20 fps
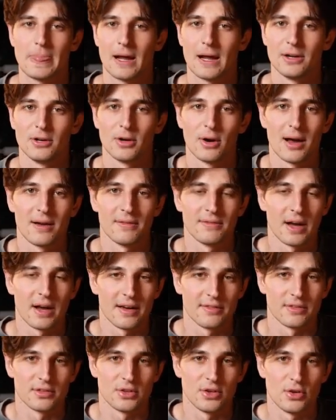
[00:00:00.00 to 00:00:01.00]
I know I have
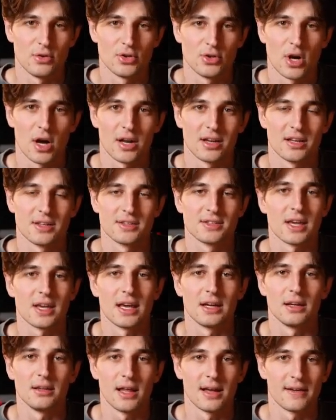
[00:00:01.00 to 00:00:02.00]
a huge audience
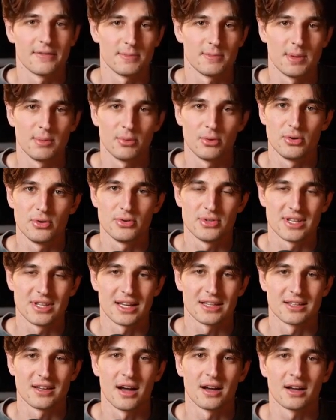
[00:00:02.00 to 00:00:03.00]
and a lot of the people use
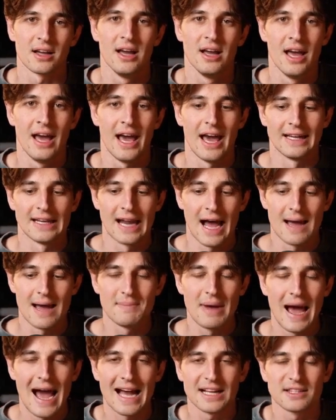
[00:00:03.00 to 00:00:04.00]
TikTok, and
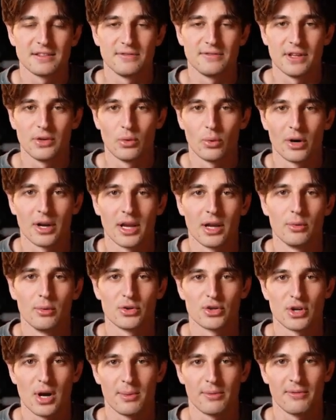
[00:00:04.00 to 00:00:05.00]
I'm actively working
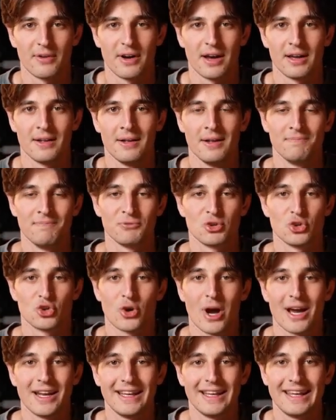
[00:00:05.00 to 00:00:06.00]
with Shopify to
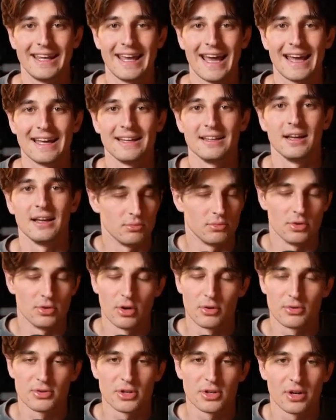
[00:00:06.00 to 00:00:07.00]
try to get,
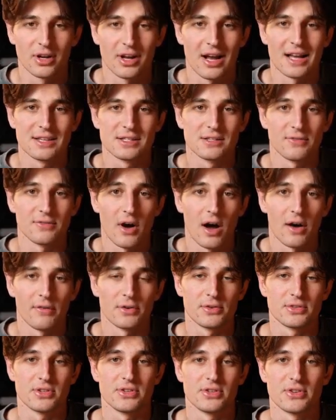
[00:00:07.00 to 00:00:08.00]
certain kinds of
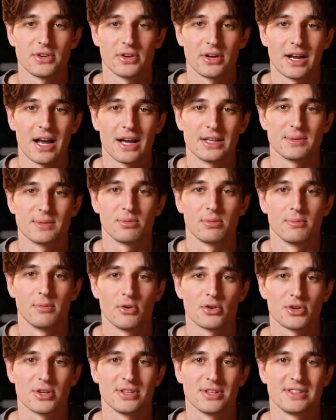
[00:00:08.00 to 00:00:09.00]
offers and certain kinds of
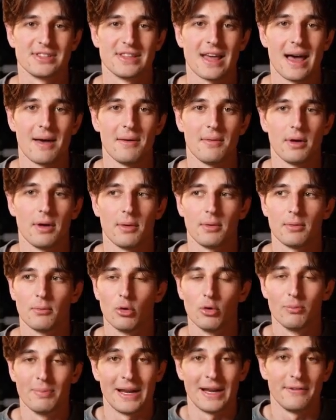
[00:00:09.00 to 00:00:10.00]
promotions that
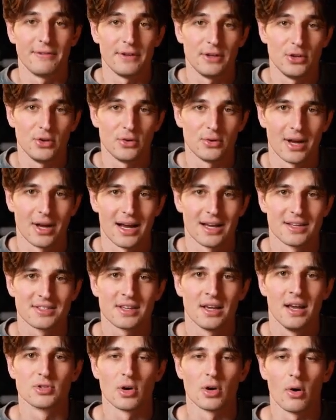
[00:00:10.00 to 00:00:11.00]
will benefit you
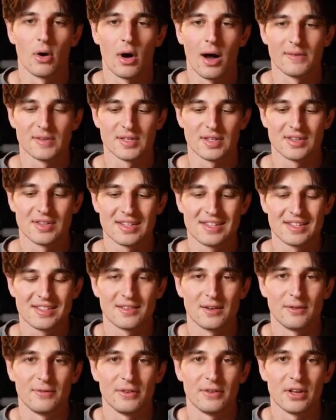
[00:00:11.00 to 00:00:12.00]
guys. So obviously this is
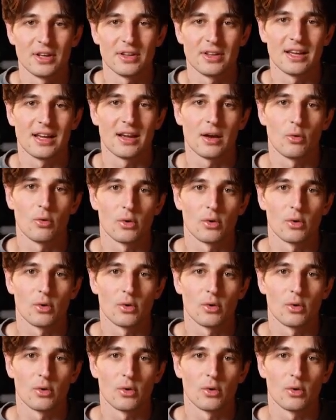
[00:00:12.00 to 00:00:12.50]
an affiliate link.